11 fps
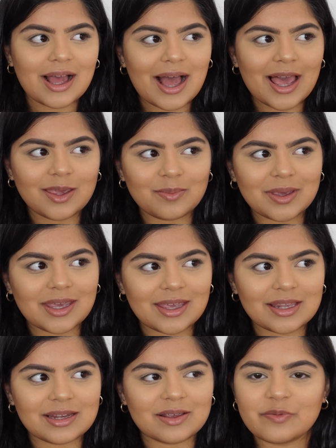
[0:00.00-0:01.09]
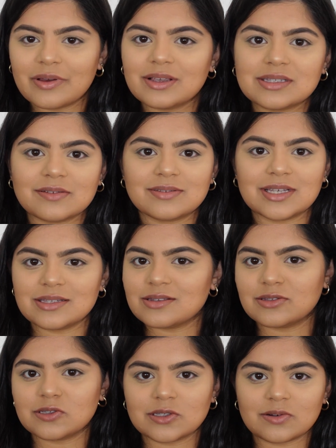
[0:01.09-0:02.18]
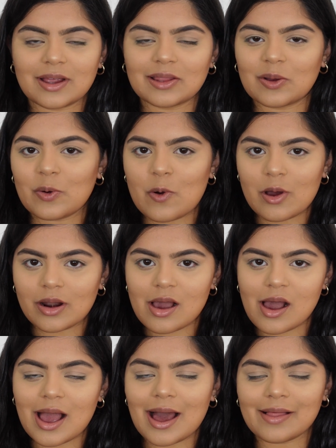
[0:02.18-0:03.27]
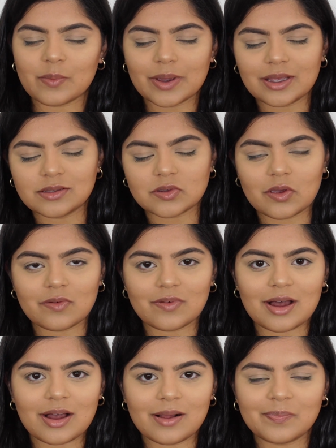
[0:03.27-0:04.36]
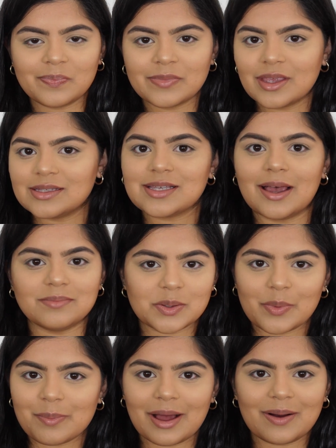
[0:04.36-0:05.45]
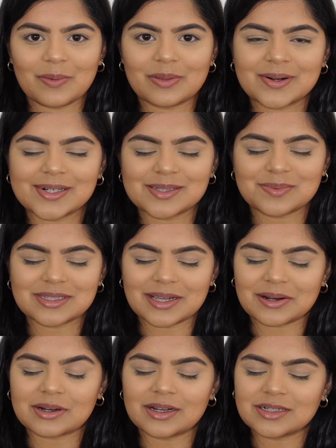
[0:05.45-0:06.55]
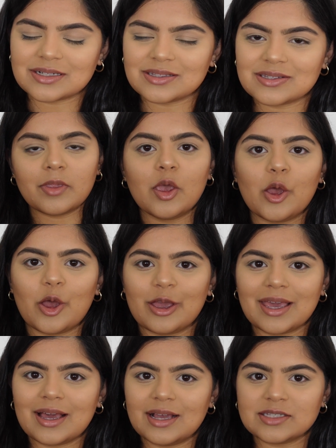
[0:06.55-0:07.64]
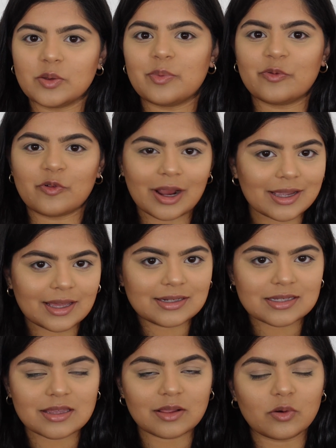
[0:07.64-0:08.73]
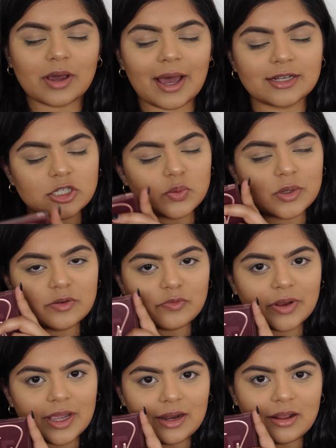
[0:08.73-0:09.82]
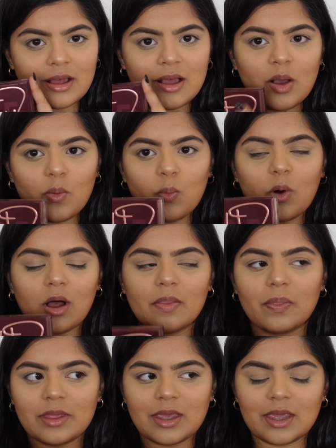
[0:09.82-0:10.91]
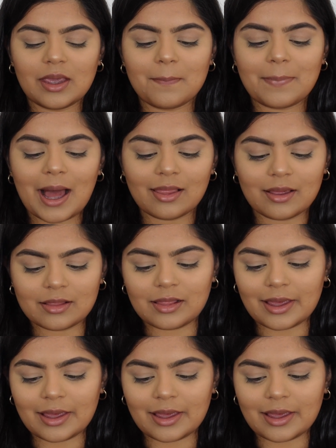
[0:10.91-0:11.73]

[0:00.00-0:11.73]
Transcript: I mean, festive season's just around the corner, Halloween's over, time to whip out all the Christmas decorations. Okay guys, so before I get into the look, I just want to read what the palette